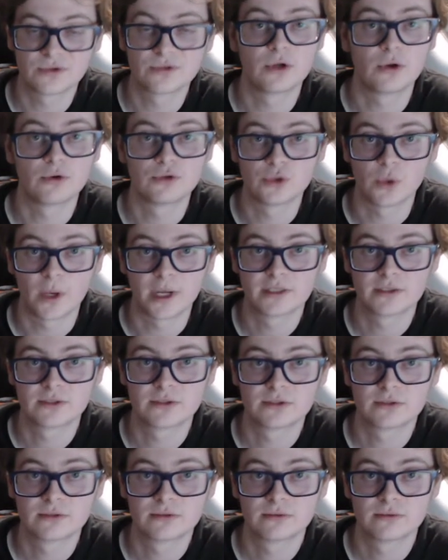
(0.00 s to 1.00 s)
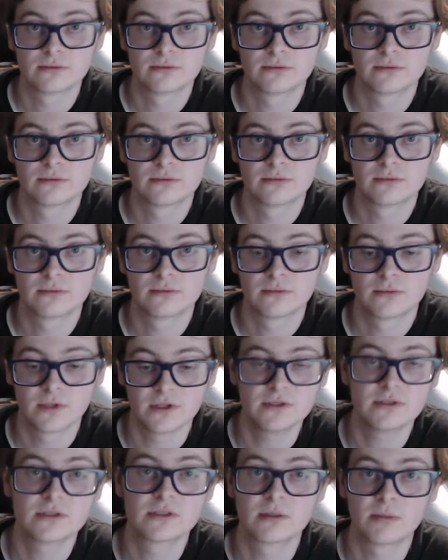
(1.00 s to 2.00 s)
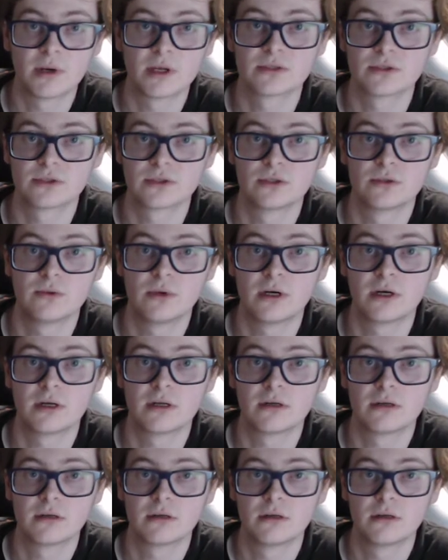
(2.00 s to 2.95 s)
there's no choice. This is the puzzle you want.